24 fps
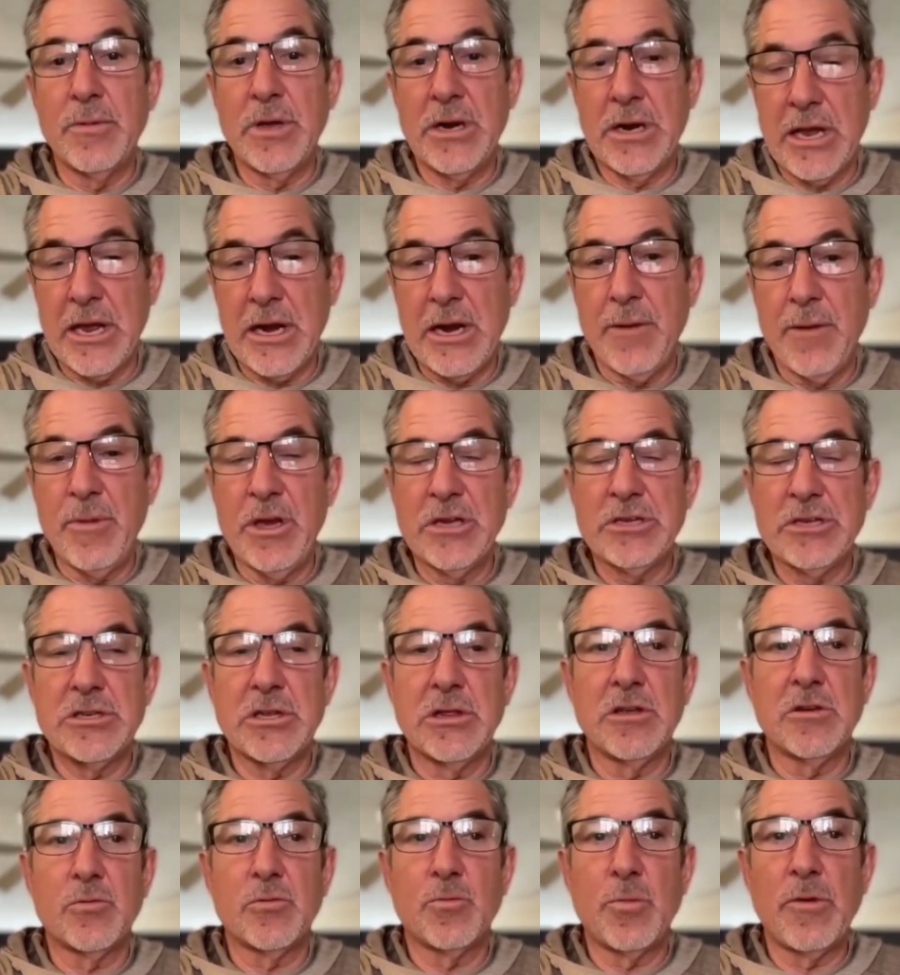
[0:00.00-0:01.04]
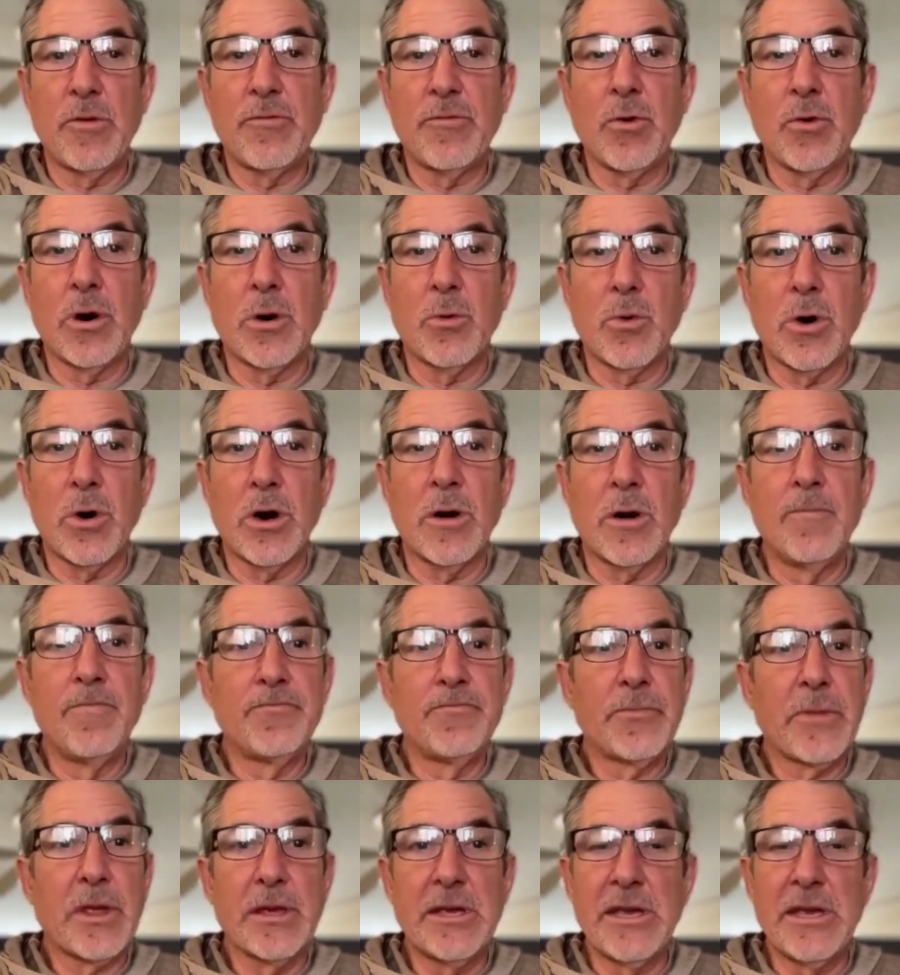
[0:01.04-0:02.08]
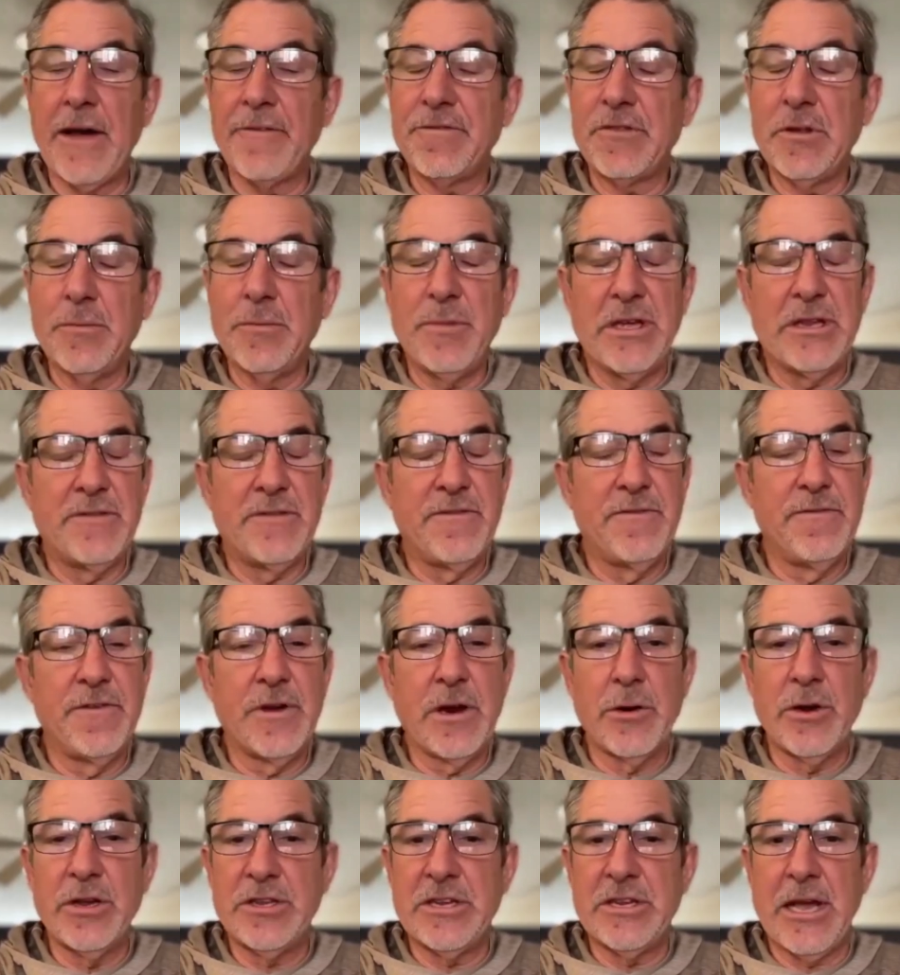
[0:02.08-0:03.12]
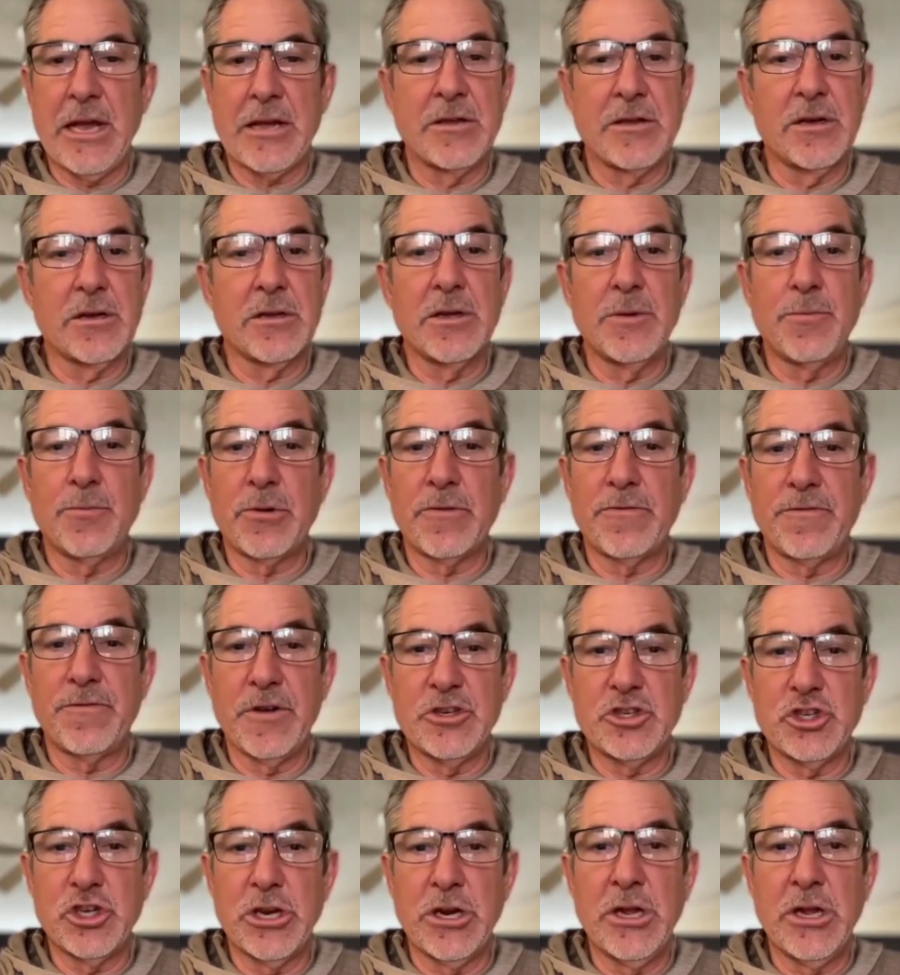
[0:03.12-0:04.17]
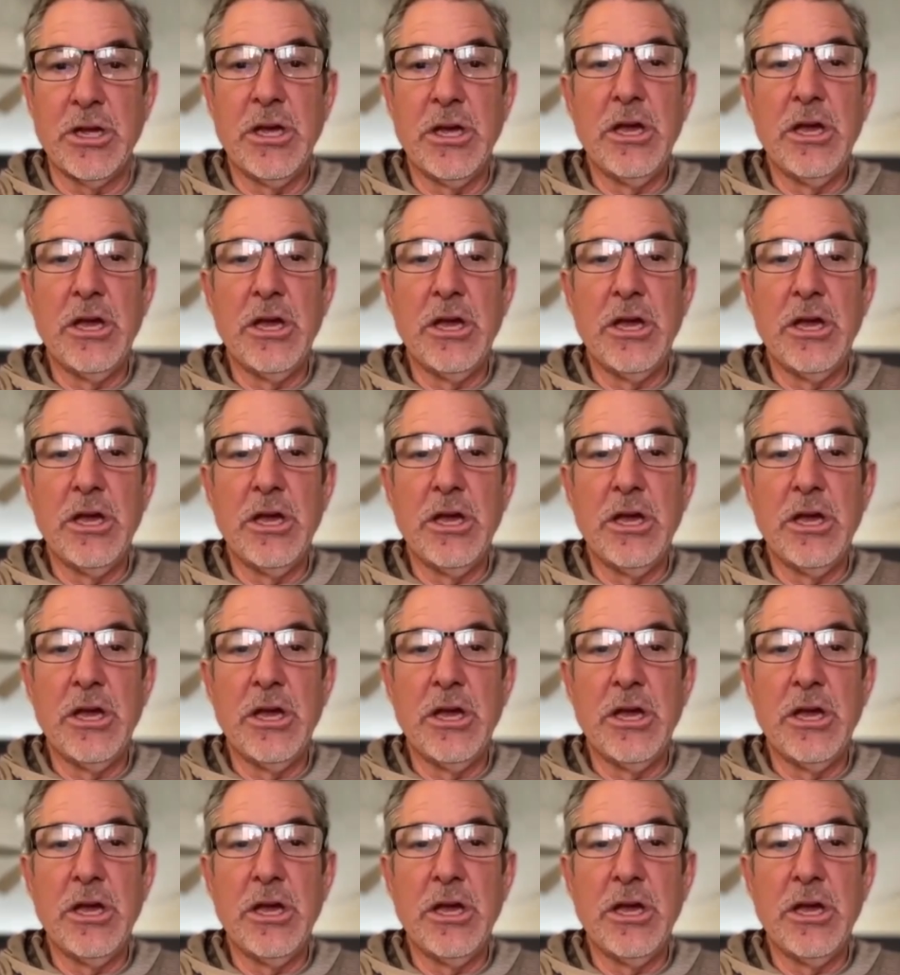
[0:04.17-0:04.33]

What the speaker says: And again, I mentioned this before, where you have to be very technically proficient.